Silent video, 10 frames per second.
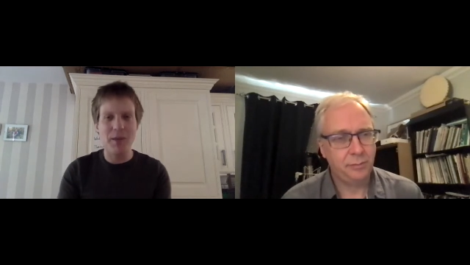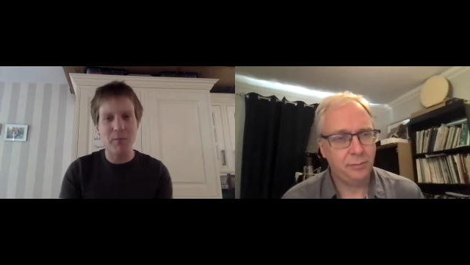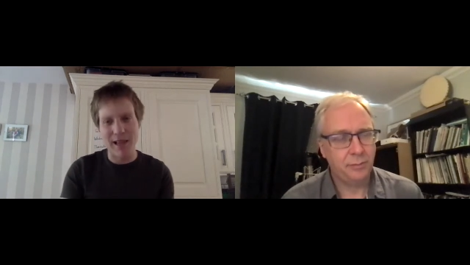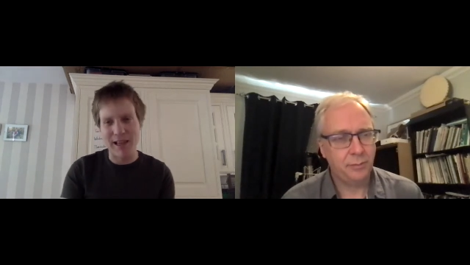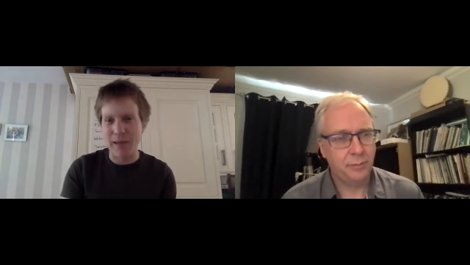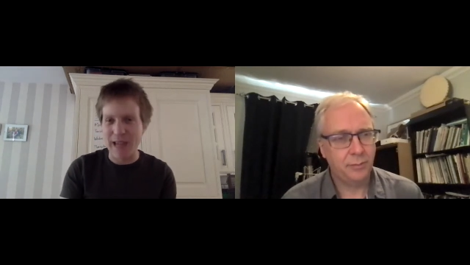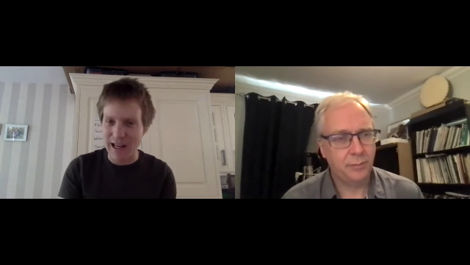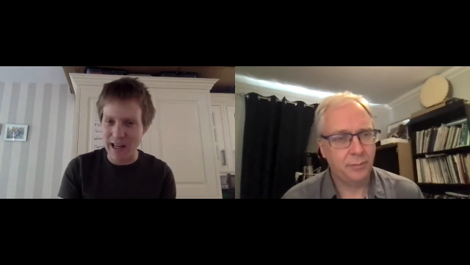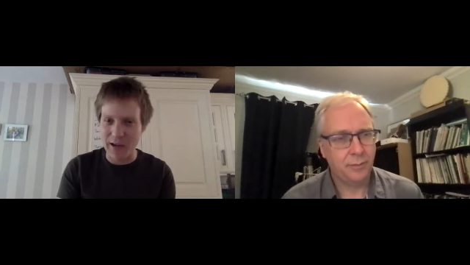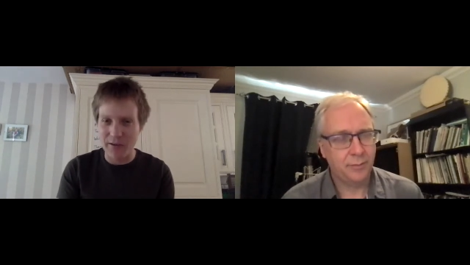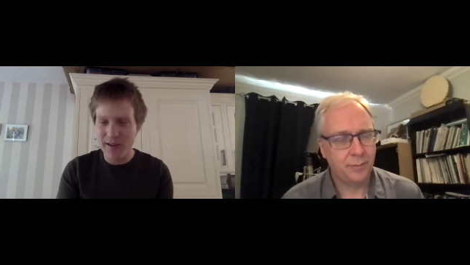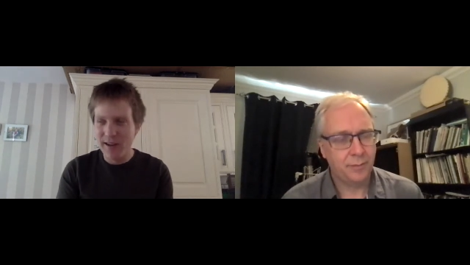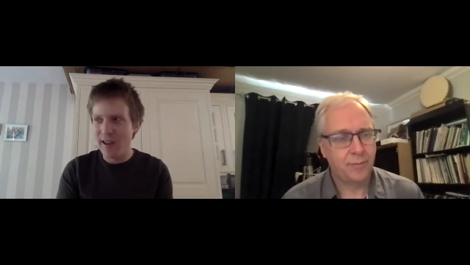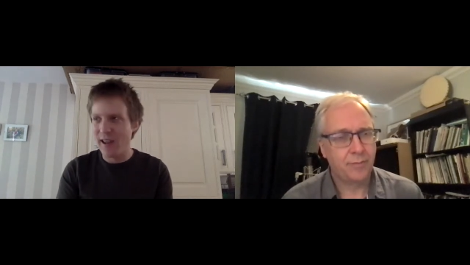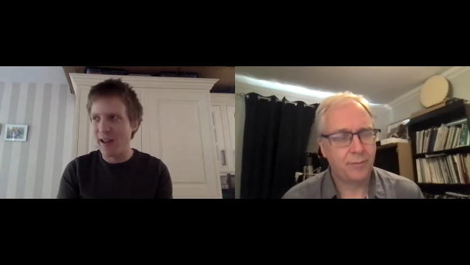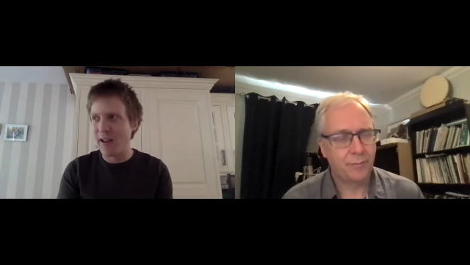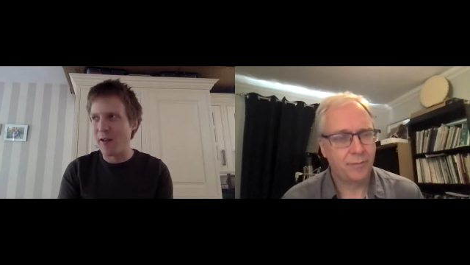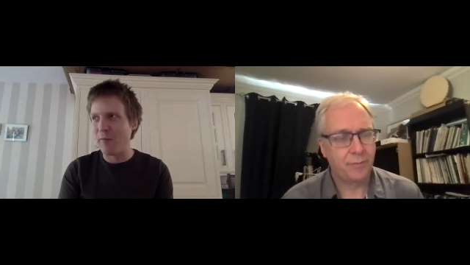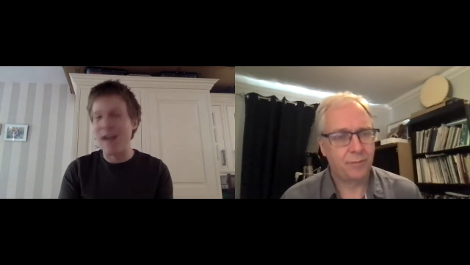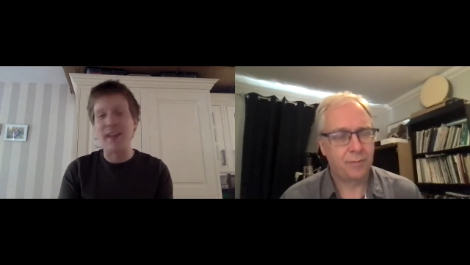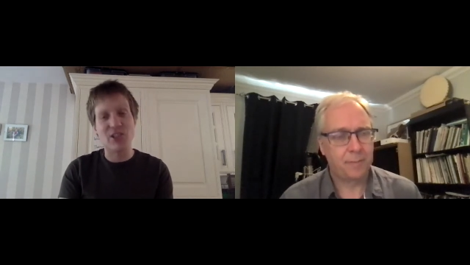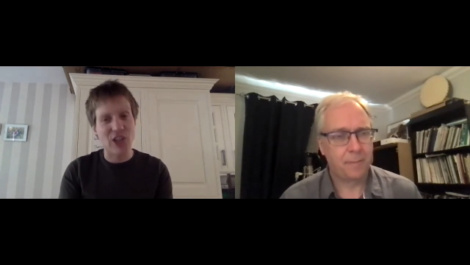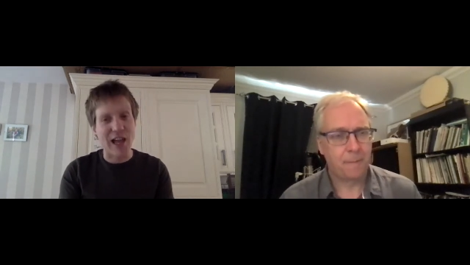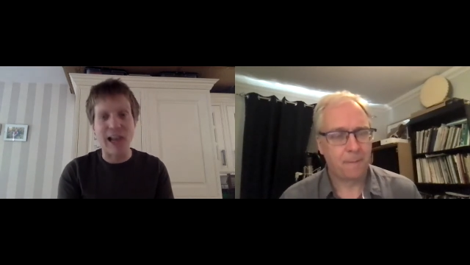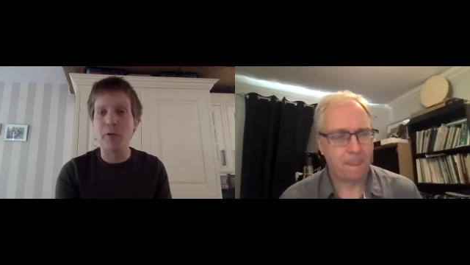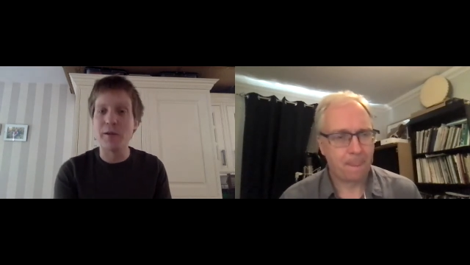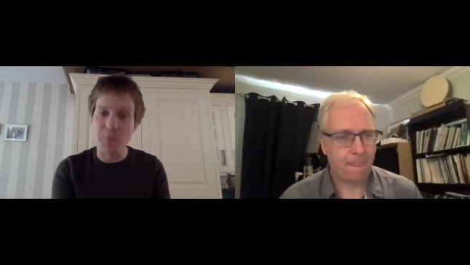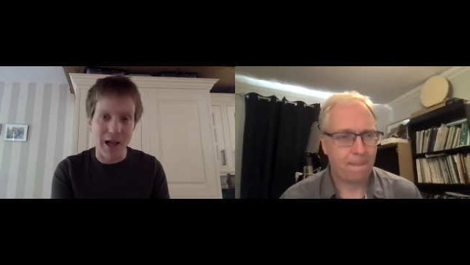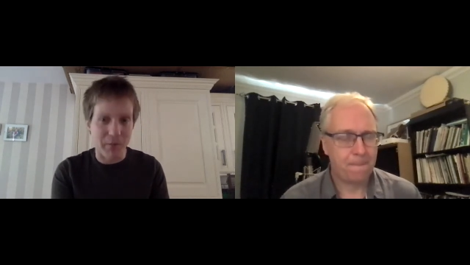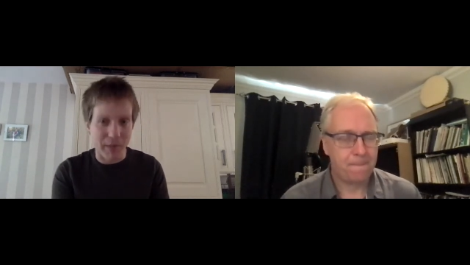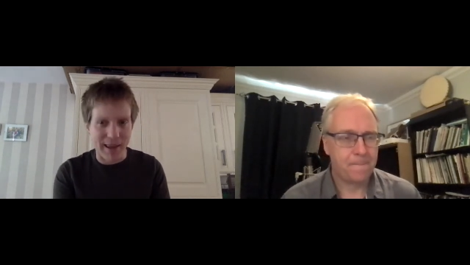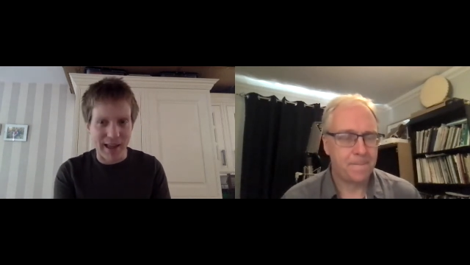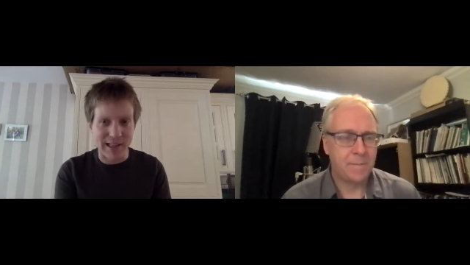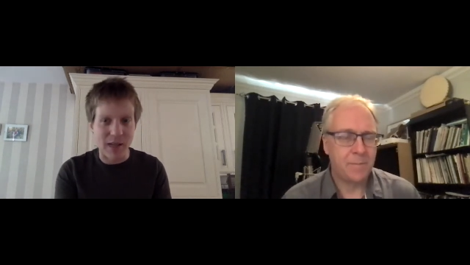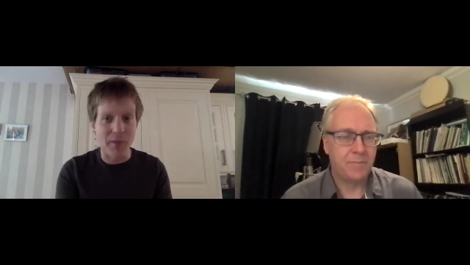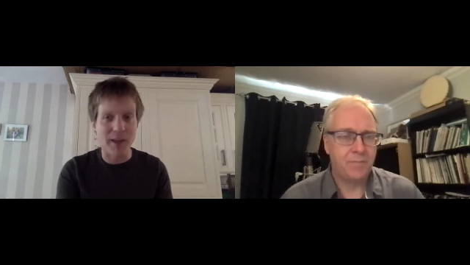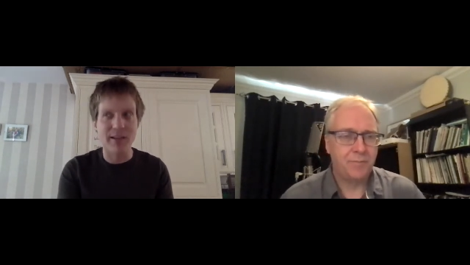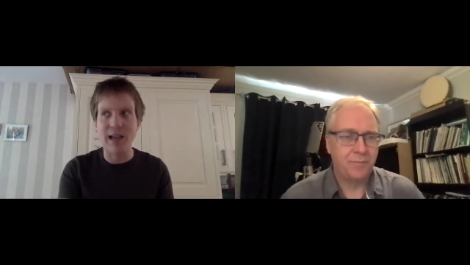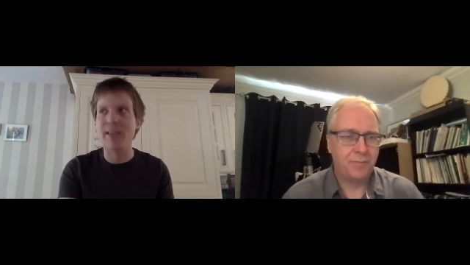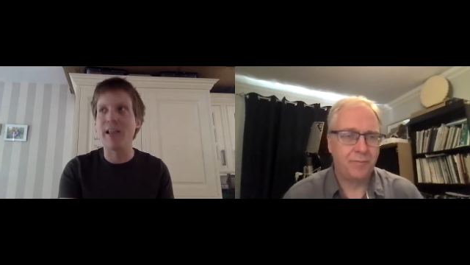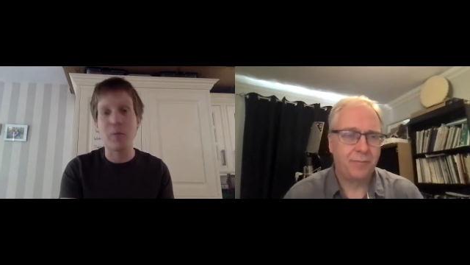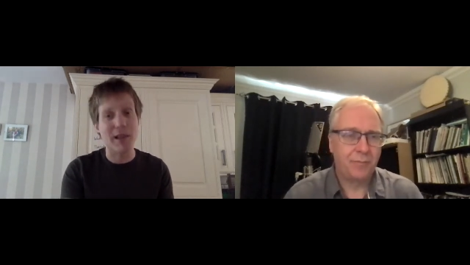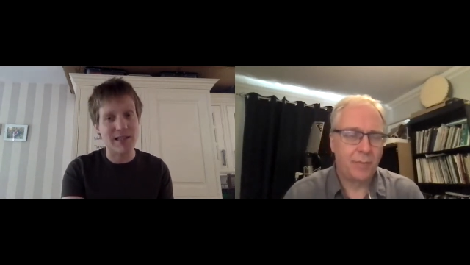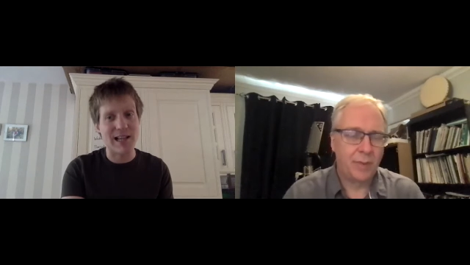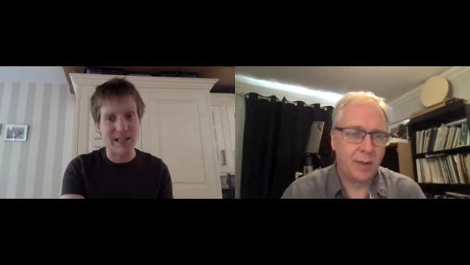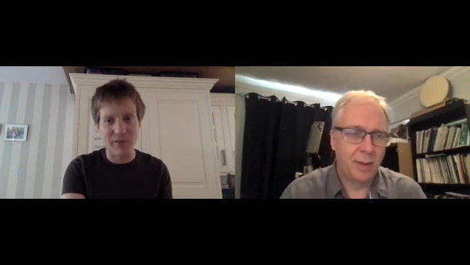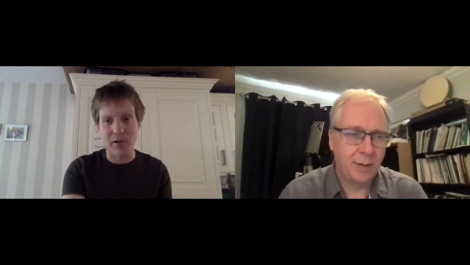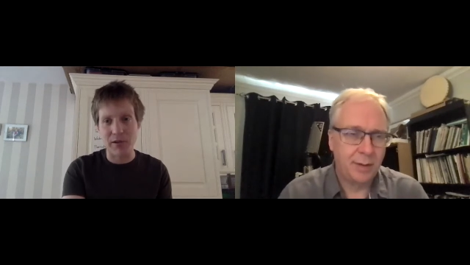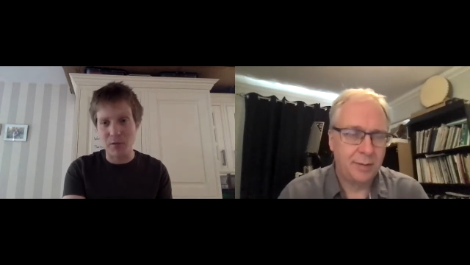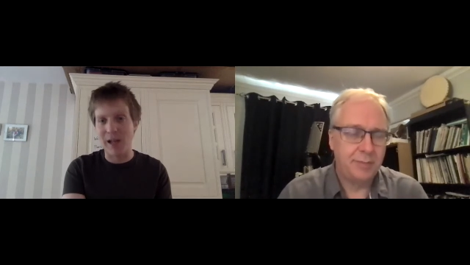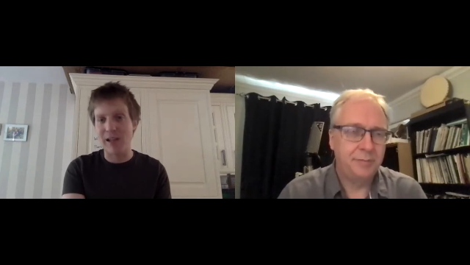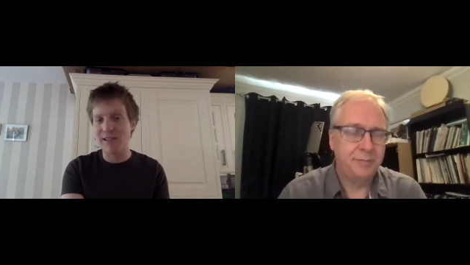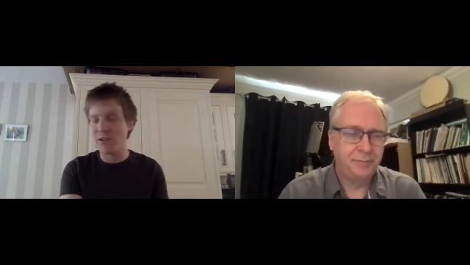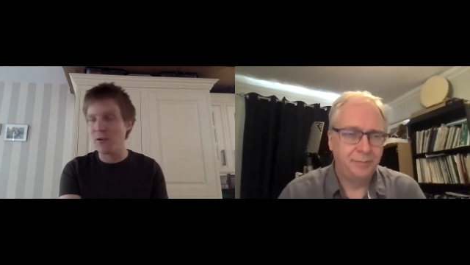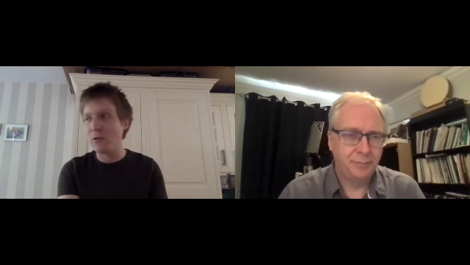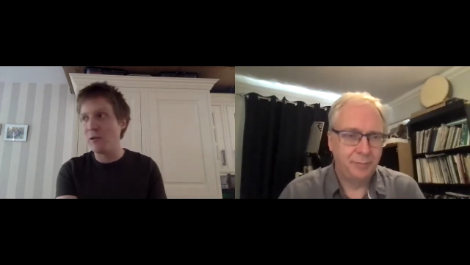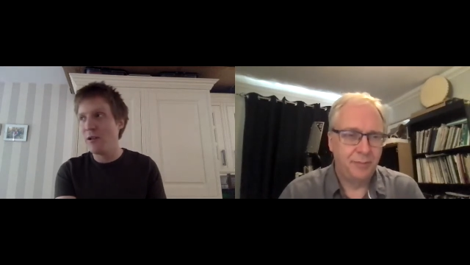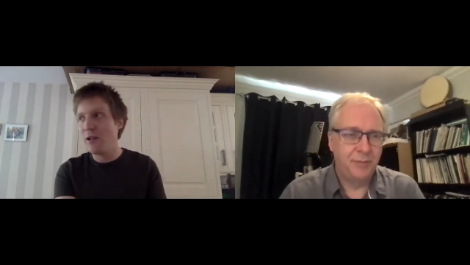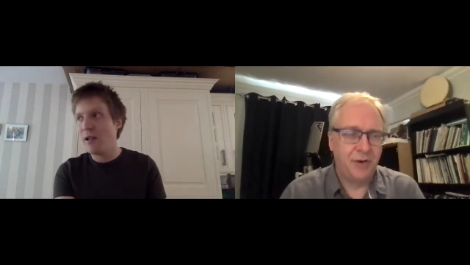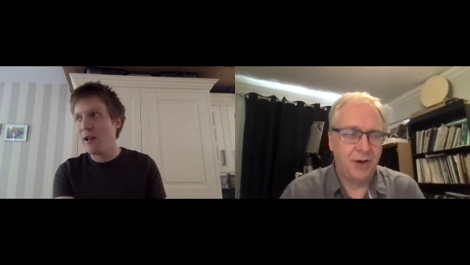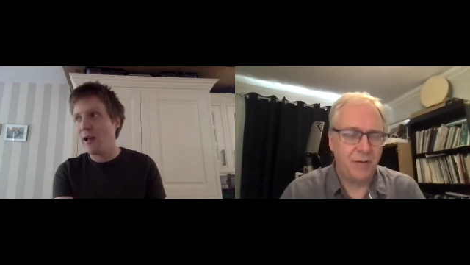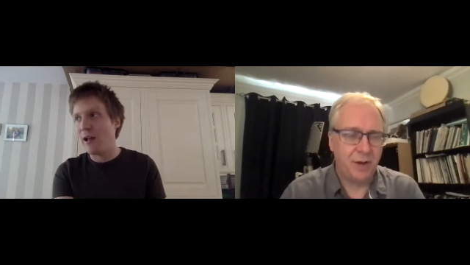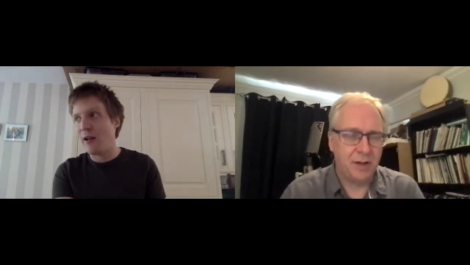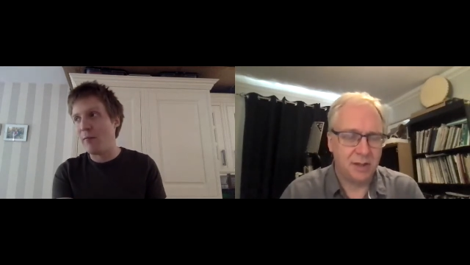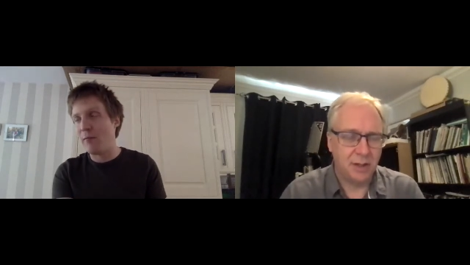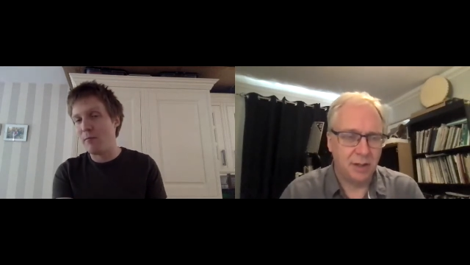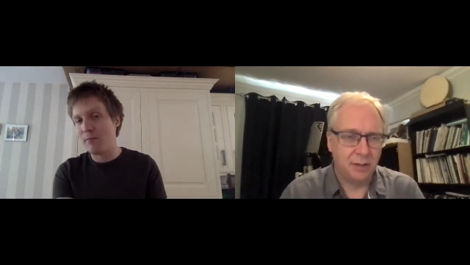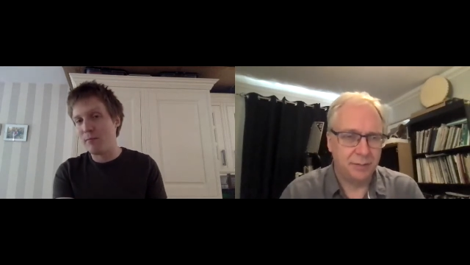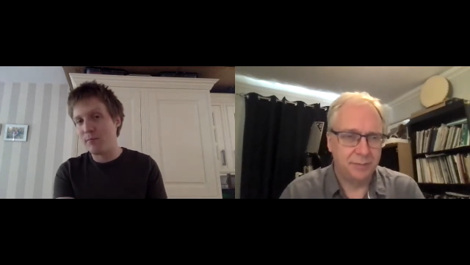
Speaker 1: playing the piano um, and the cello as well by that time, and and I played the saxophone as well at school.
Speaker 2: Very uh, versatile.